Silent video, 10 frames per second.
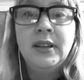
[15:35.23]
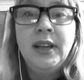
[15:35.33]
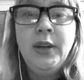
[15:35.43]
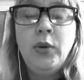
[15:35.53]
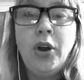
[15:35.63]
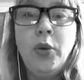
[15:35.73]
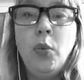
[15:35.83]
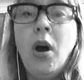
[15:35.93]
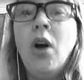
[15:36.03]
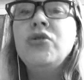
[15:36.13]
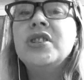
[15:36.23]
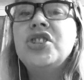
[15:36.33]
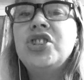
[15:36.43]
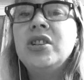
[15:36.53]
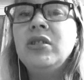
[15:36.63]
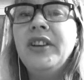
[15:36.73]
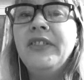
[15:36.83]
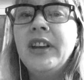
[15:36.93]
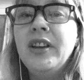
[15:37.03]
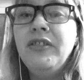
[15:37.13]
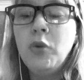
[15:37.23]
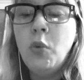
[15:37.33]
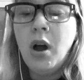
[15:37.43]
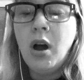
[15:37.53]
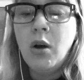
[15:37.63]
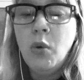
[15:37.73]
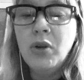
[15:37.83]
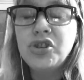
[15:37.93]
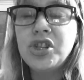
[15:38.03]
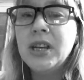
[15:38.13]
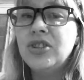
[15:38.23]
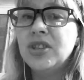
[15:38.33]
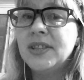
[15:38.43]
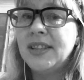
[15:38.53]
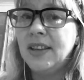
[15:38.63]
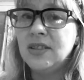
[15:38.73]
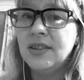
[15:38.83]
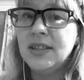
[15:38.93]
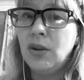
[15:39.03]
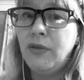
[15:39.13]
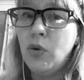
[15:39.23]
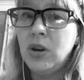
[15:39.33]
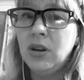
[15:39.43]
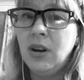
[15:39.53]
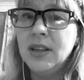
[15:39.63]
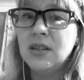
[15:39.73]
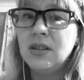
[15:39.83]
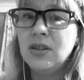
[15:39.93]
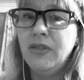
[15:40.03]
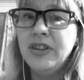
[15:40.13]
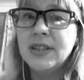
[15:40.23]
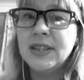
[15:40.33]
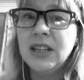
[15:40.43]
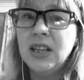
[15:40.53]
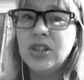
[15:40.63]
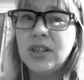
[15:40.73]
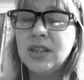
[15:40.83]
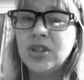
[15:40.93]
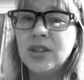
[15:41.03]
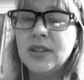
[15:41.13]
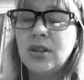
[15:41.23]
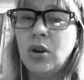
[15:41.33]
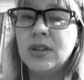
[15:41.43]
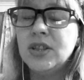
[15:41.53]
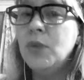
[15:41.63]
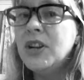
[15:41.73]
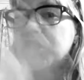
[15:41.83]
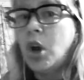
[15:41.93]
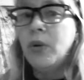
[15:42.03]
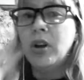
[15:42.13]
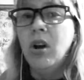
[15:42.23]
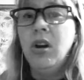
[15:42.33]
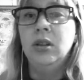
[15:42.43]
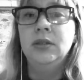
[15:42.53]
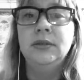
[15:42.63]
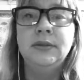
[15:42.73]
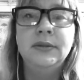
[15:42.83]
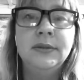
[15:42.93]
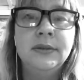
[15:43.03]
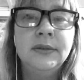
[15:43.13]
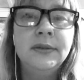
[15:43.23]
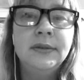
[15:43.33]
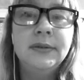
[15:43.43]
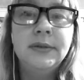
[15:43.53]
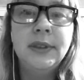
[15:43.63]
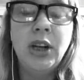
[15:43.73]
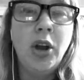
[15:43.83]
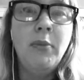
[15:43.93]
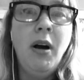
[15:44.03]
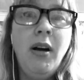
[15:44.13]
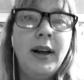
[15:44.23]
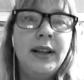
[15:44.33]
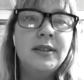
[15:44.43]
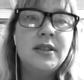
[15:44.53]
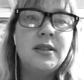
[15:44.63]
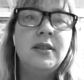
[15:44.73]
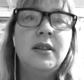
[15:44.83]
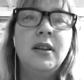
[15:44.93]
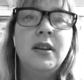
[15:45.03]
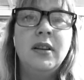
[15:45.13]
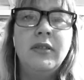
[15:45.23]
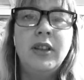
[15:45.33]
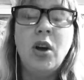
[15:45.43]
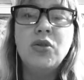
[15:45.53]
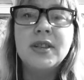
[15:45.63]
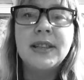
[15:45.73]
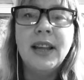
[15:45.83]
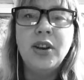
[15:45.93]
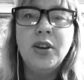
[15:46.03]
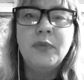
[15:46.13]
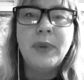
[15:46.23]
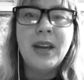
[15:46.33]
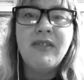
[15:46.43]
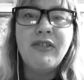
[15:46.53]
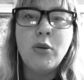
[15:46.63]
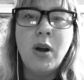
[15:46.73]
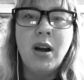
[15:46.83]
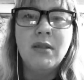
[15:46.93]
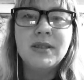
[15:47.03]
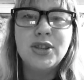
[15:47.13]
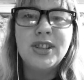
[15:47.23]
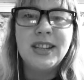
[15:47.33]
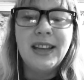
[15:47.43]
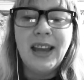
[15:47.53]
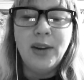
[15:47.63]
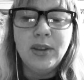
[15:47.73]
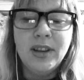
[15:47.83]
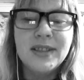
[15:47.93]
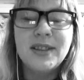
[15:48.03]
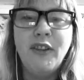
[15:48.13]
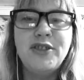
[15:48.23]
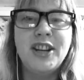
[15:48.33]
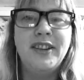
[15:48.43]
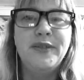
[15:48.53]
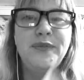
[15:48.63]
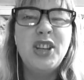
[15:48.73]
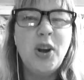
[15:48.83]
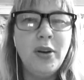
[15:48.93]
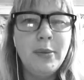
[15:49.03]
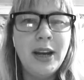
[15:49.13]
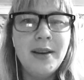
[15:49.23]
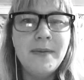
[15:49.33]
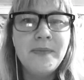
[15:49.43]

He'll go, well, I'll just chill over here for a while she just gets herself organized, because obviously she's just got so much going on in her mind that I'll just let her be for a while so she can get all her stuff done. You know what I mean?